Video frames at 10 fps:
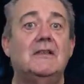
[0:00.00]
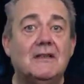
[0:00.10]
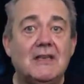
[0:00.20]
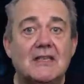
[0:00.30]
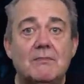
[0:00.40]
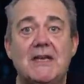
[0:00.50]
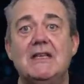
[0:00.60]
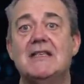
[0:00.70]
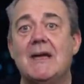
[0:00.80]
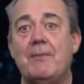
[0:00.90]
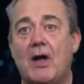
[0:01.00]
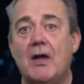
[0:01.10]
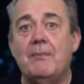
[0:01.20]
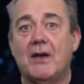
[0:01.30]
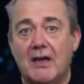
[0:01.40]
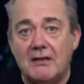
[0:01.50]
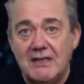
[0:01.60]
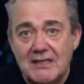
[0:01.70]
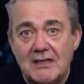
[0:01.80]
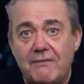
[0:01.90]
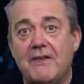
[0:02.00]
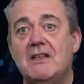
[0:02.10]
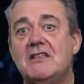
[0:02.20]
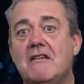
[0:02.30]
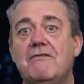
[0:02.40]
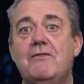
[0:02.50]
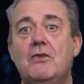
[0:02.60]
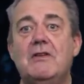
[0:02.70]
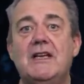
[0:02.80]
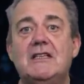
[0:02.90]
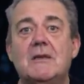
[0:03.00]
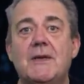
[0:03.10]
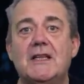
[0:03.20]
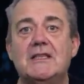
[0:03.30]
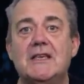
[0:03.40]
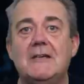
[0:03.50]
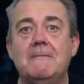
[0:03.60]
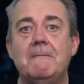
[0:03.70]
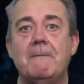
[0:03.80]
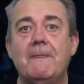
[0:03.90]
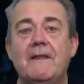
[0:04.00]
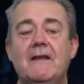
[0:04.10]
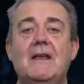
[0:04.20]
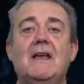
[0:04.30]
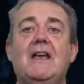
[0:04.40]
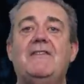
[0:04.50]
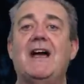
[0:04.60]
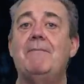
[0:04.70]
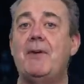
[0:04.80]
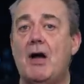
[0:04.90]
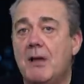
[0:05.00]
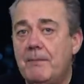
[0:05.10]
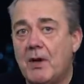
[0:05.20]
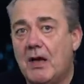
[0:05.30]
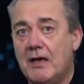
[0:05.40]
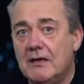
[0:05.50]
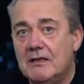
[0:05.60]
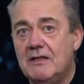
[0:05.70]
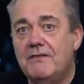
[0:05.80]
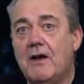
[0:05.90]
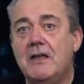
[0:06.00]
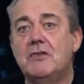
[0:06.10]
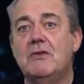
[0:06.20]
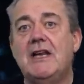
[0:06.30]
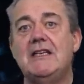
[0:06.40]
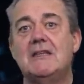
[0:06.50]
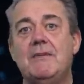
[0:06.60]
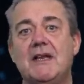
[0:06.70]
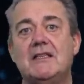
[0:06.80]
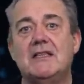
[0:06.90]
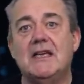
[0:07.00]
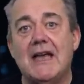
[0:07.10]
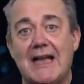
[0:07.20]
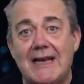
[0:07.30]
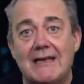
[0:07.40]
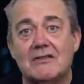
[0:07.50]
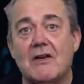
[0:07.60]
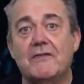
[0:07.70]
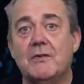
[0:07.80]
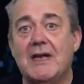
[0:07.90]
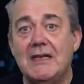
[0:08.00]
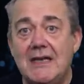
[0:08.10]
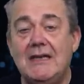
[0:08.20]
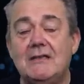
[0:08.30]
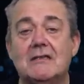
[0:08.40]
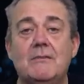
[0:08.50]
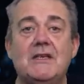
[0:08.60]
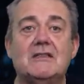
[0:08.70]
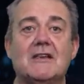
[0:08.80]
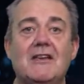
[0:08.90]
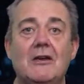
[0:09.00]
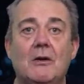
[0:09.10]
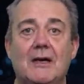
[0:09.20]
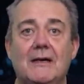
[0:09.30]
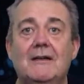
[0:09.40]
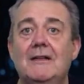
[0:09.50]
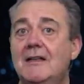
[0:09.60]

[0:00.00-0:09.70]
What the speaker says: This means our pipeline is definitive for releasability. If our pipeline defines releasability and our software needs to be secure,